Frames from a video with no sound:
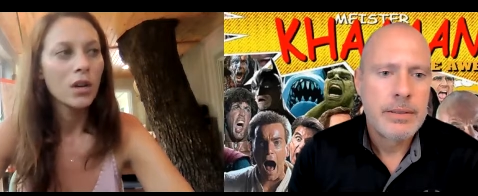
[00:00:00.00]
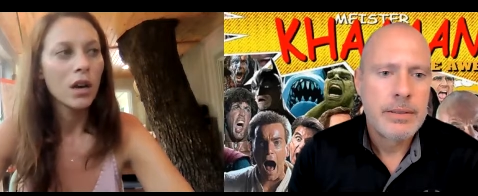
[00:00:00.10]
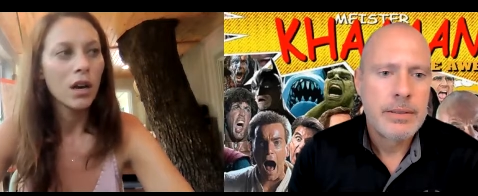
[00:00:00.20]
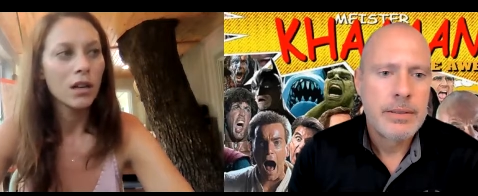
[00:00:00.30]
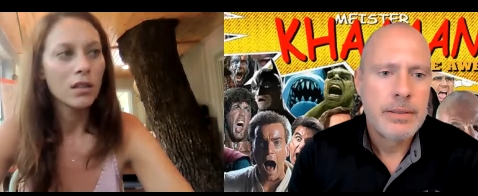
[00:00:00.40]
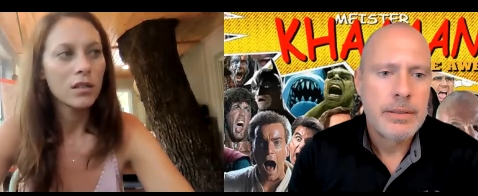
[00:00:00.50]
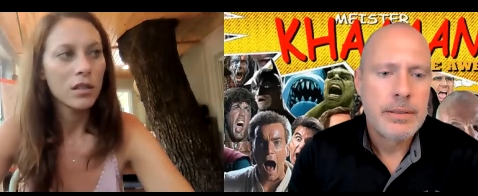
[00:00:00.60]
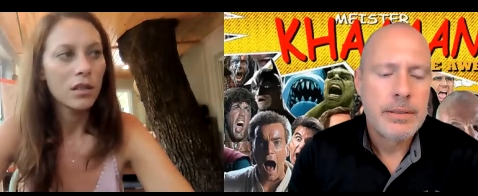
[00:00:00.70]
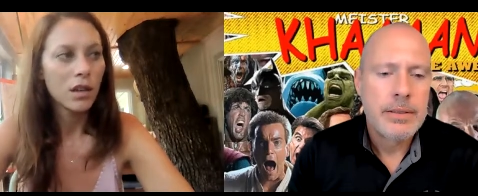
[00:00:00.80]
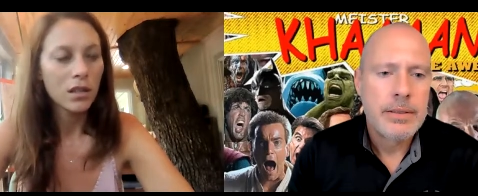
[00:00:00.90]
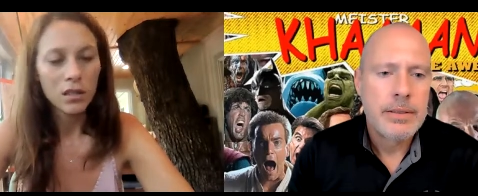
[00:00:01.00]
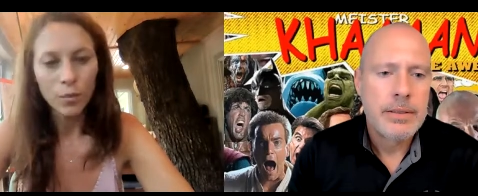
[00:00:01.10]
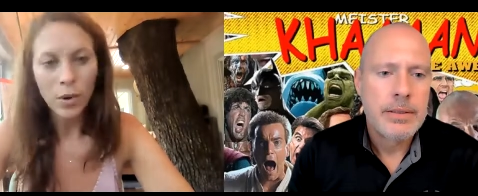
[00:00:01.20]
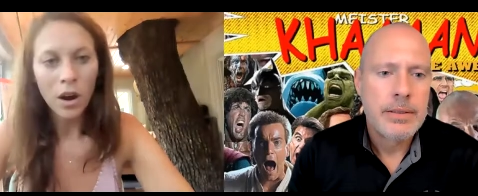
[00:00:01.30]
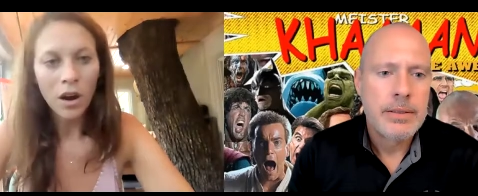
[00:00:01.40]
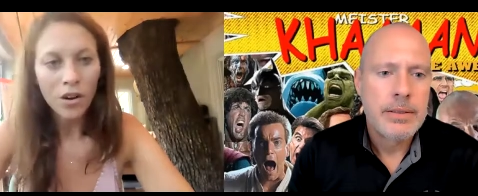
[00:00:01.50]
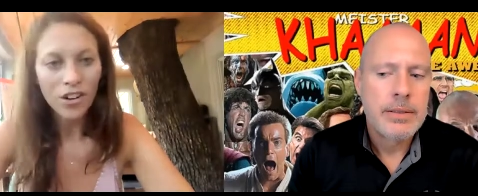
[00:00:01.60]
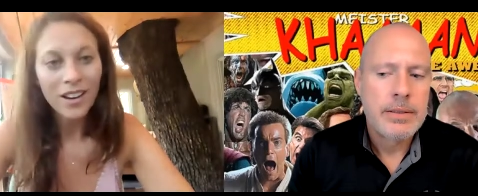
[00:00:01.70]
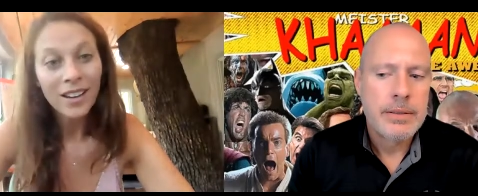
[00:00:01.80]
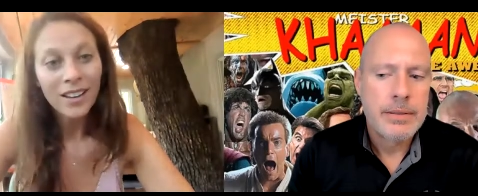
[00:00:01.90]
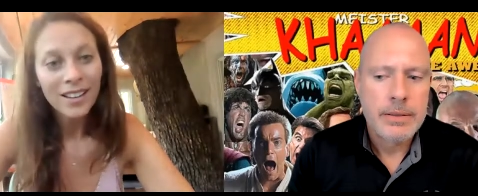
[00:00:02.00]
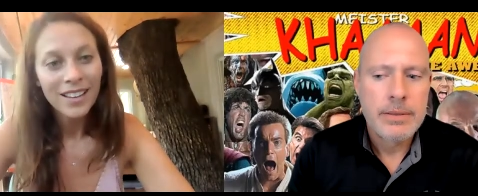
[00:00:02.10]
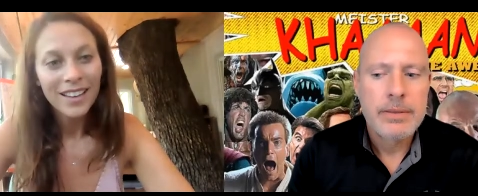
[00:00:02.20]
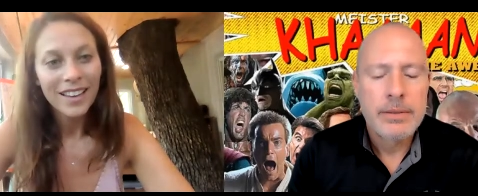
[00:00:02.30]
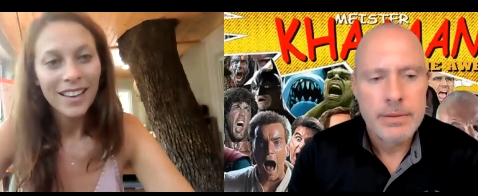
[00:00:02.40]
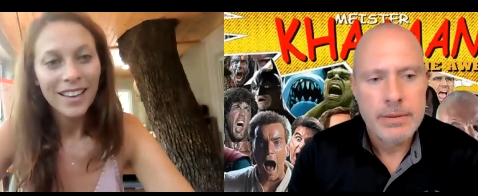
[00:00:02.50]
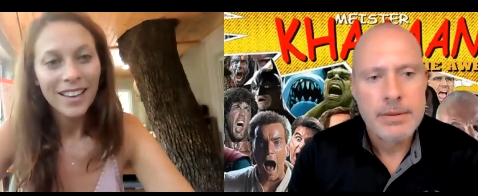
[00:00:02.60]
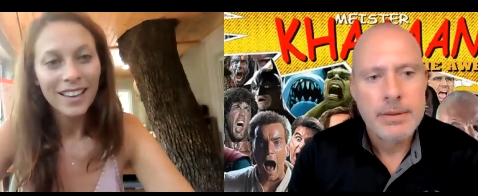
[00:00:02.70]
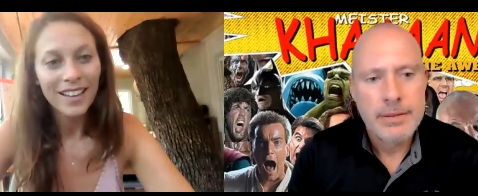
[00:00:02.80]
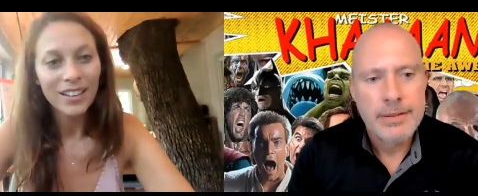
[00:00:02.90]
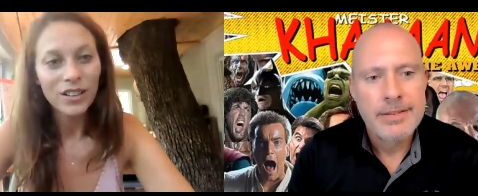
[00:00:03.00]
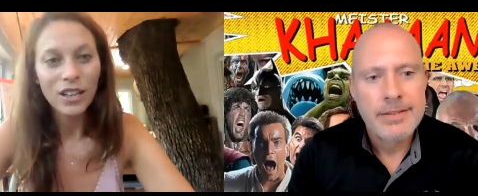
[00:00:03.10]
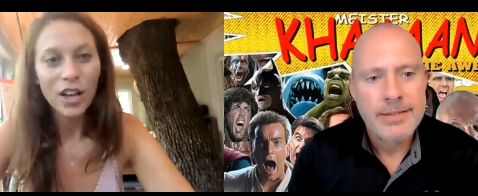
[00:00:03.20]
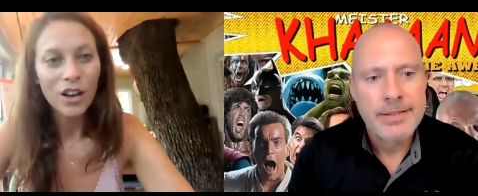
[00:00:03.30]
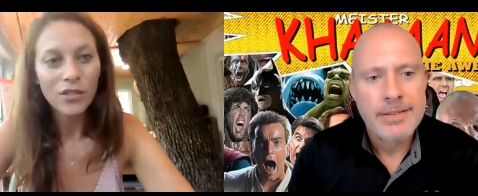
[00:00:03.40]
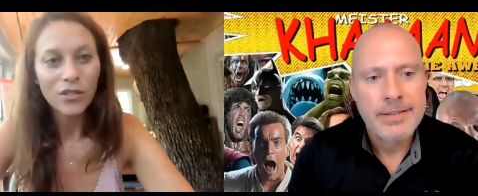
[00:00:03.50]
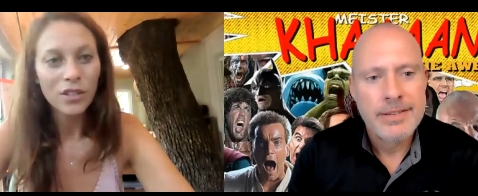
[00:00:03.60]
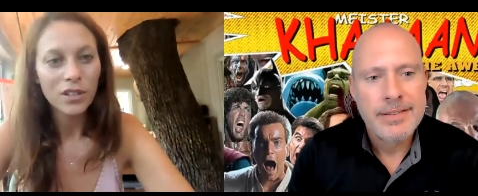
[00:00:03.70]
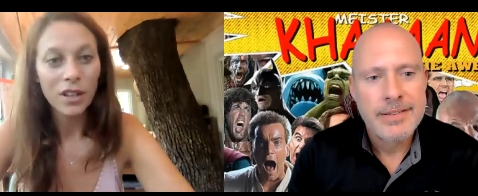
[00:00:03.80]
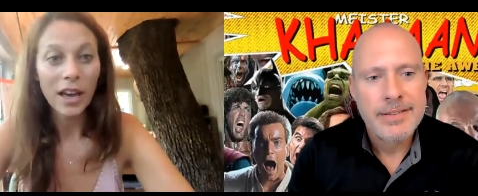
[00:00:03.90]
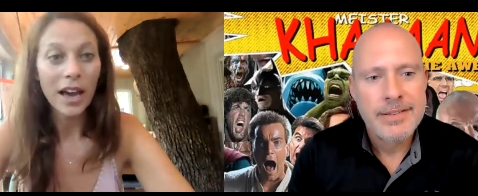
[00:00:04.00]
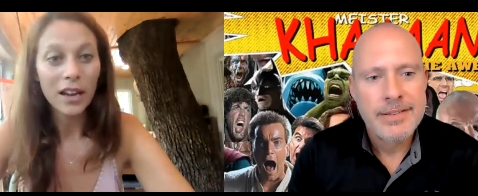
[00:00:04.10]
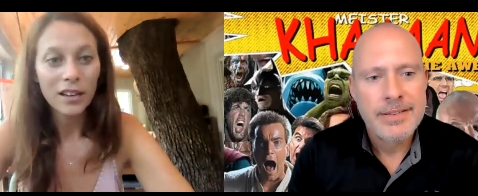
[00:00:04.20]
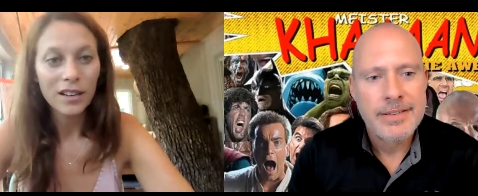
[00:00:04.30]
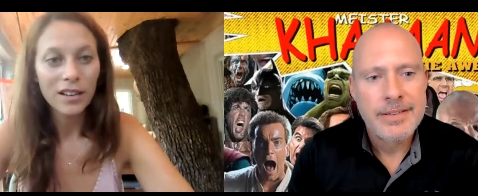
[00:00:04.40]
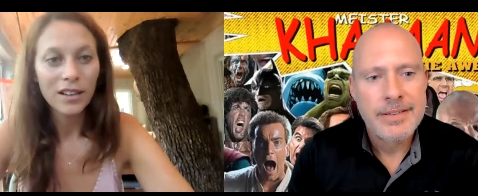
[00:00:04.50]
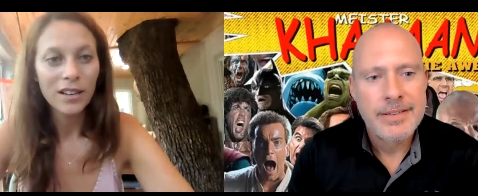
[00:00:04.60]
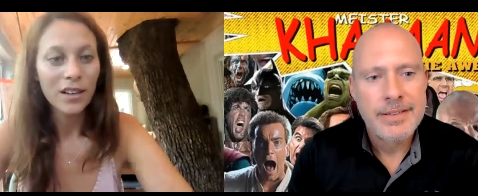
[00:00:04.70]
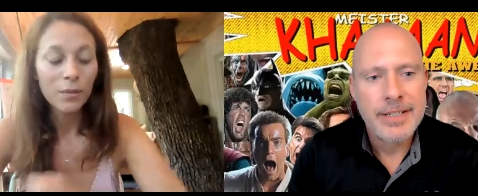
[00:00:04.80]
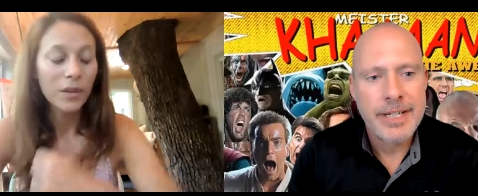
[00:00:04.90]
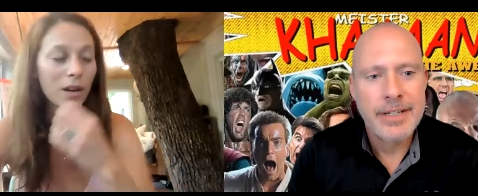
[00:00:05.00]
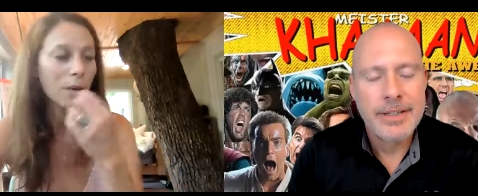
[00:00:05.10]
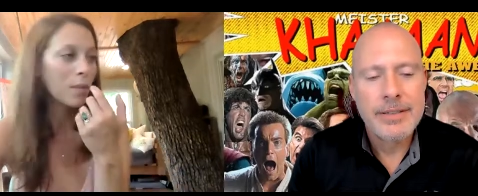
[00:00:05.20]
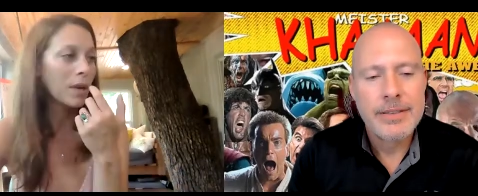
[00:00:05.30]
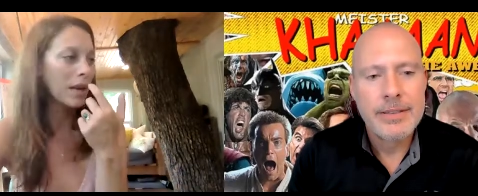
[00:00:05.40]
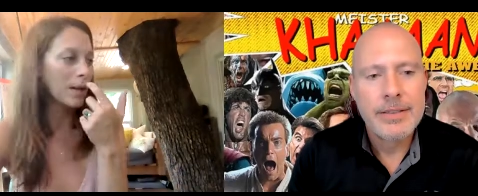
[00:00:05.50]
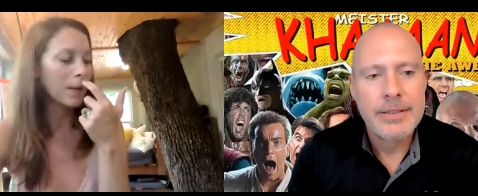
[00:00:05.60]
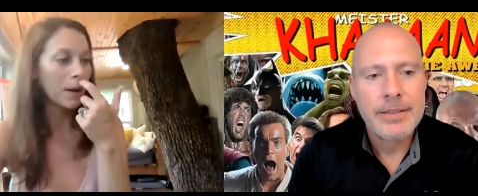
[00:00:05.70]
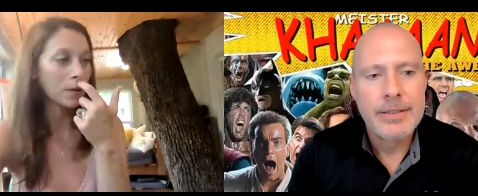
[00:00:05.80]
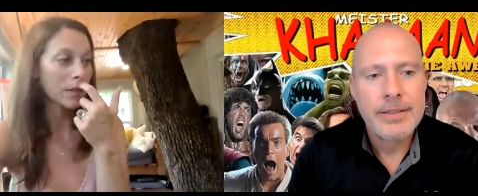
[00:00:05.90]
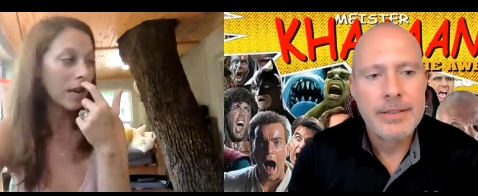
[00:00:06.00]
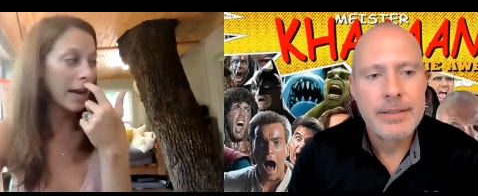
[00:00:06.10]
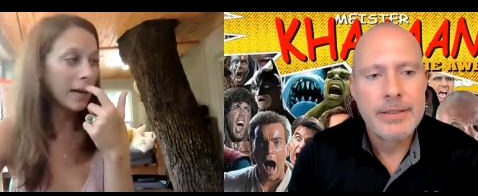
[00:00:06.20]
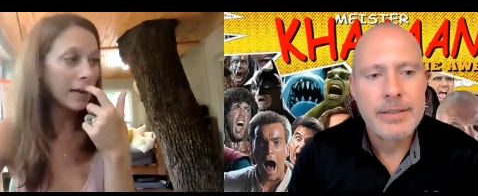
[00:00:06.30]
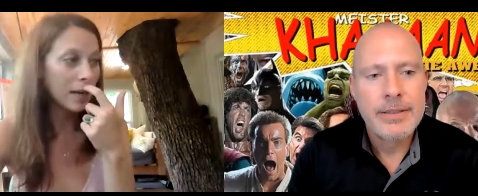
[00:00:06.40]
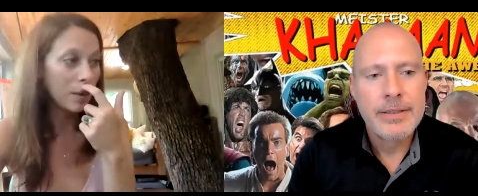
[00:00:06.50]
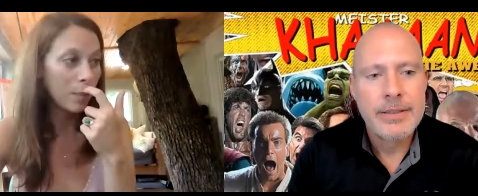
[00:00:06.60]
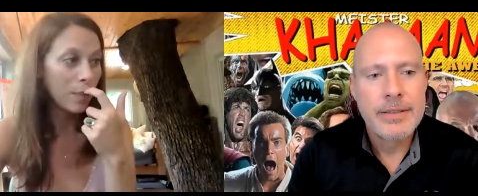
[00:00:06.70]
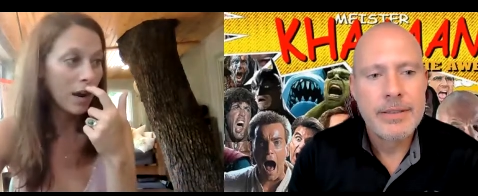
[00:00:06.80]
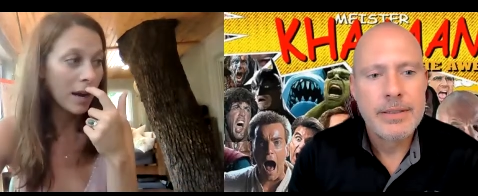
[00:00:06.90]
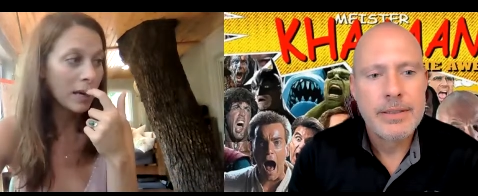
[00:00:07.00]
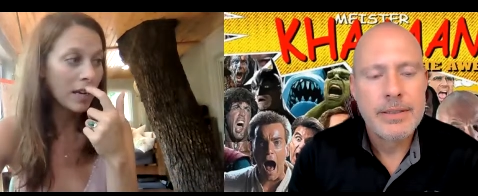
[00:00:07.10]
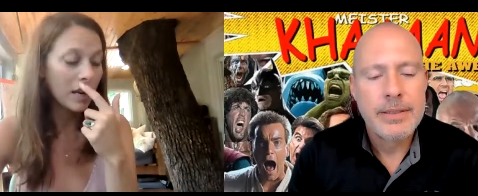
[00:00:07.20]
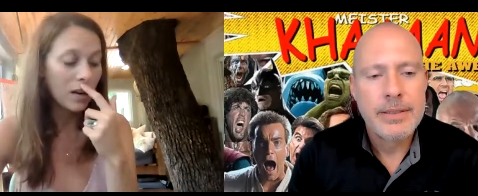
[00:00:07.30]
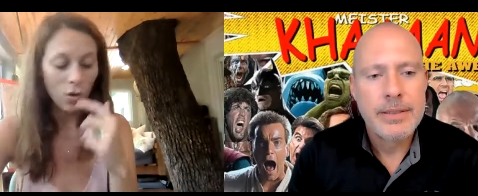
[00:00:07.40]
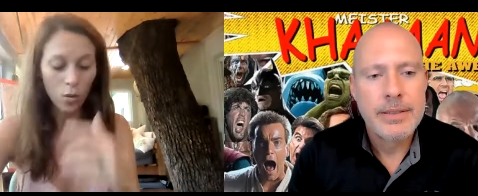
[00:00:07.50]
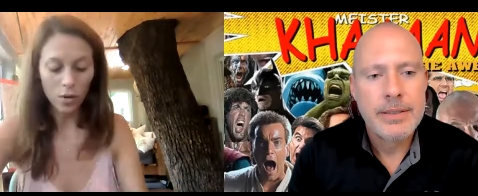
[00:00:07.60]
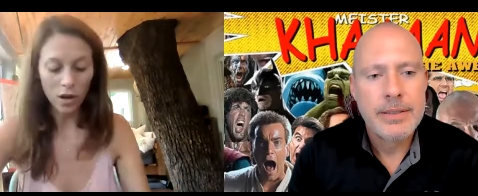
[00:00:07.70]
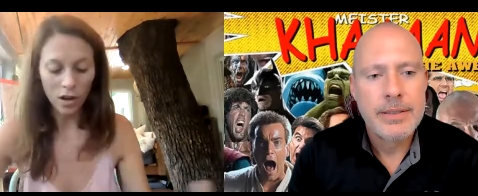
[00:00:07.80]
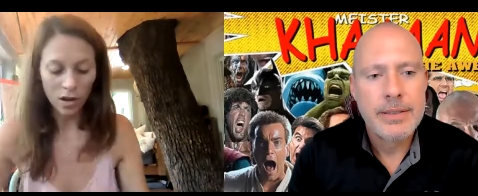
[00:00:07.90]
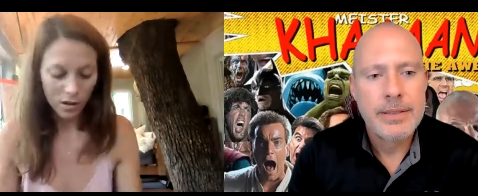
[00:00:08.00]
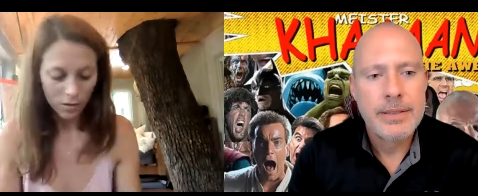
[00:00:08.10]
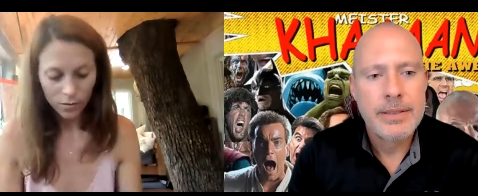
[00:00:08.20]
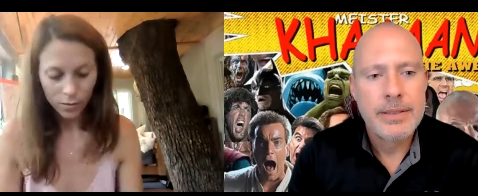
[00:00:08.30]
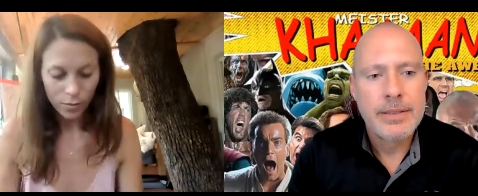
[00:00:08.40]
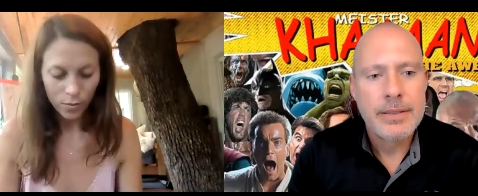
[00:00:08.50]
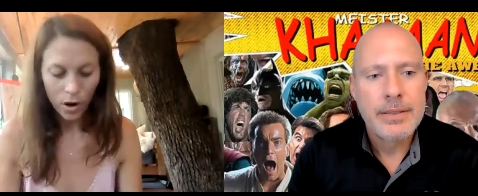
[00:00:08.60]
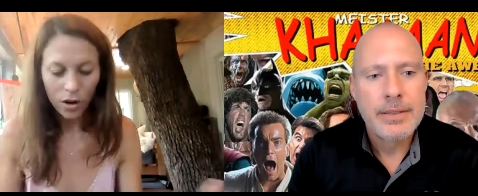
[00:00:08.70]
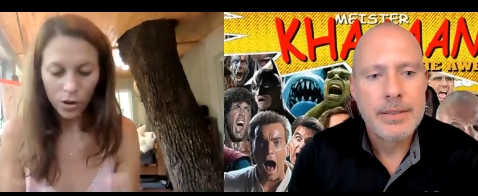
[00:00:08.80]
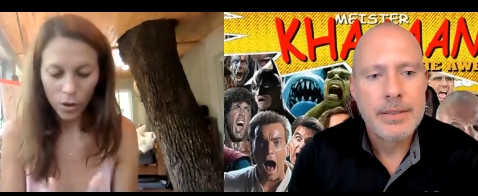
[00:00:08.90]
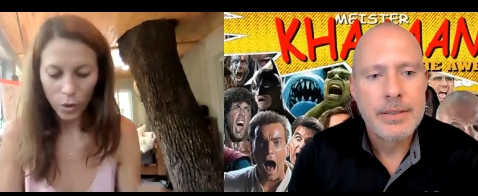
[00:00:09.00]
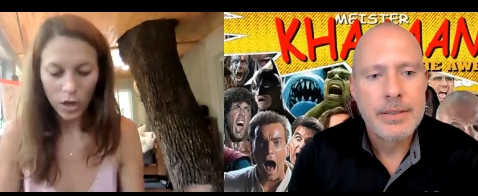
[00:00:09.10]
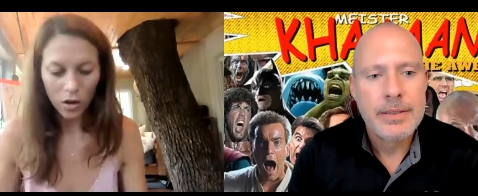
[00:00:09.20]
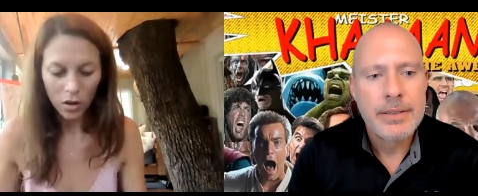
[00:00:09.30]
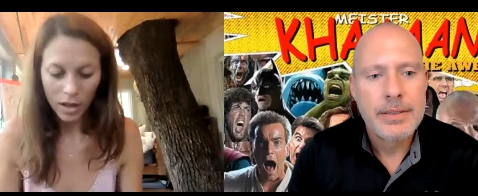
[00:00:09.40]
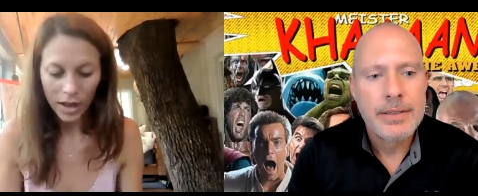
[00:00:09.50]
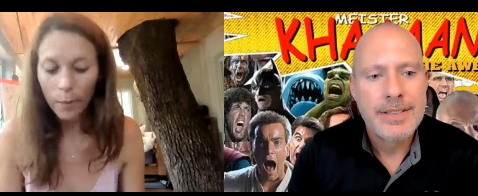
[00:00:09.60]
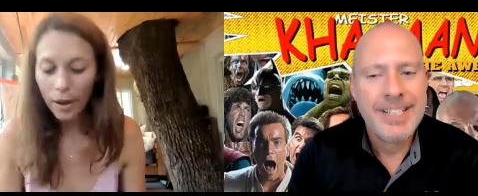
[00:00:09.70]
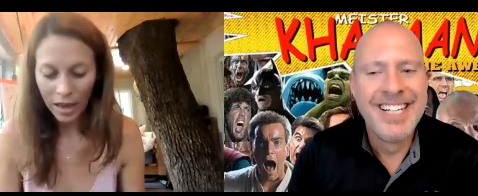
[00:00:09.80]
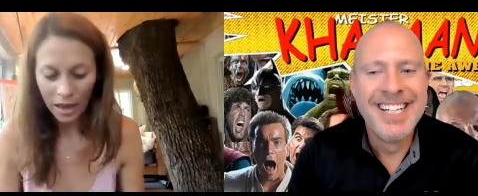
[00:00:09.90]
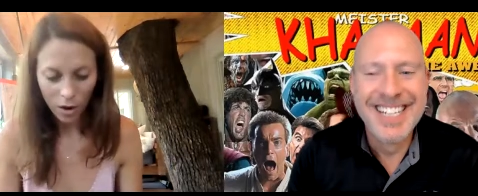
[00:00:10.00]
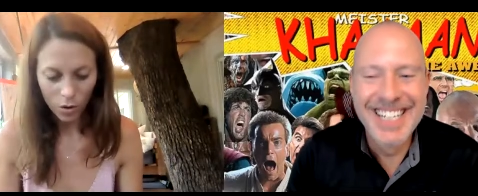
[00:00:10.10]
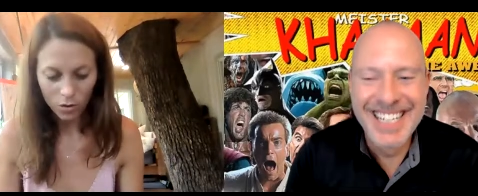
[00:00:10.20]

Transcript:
Speaker 1: uh, some pottery and loved that. I mean, yeah. I was like, I need a, I need a, a pottery wheel at my house.